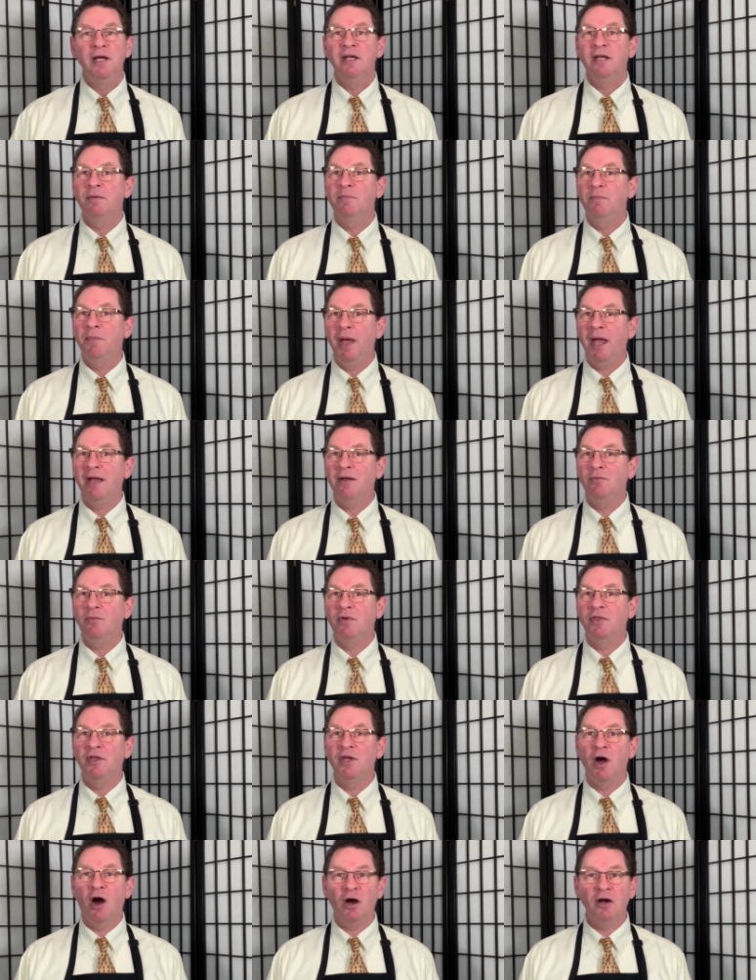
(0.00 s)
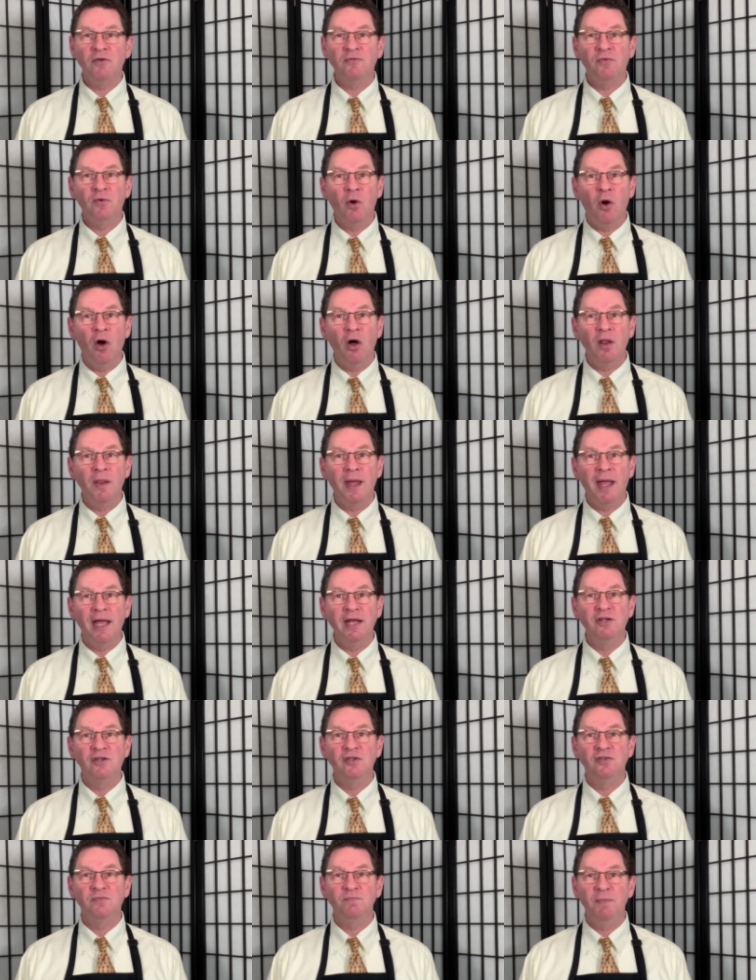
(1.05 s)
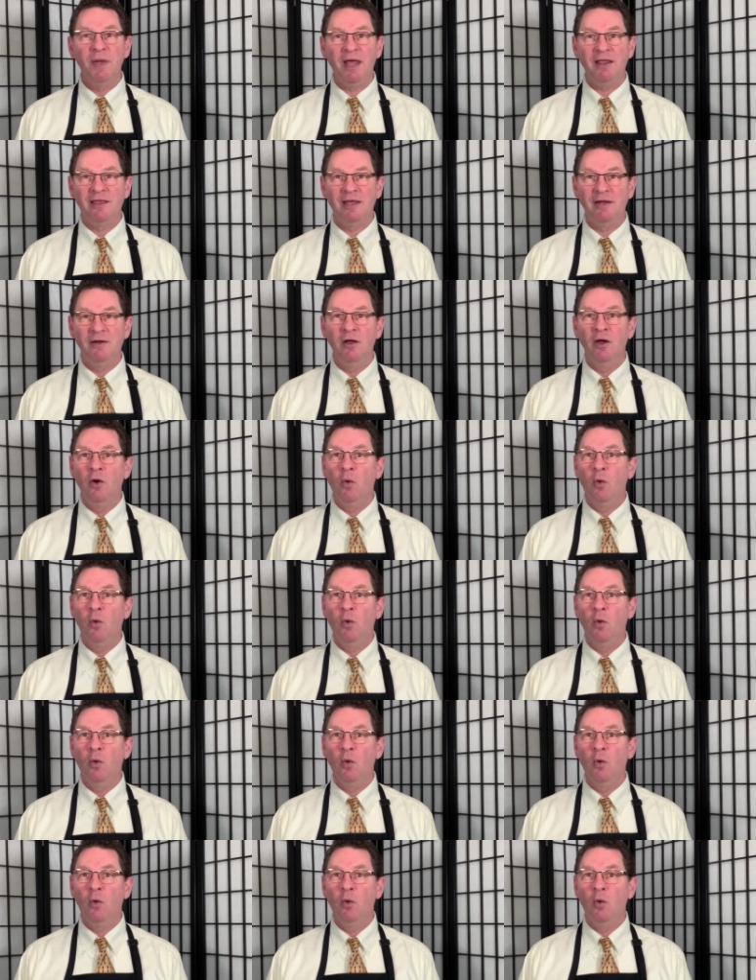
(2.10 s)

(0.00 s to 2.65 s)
can paint with the Art for All Ages method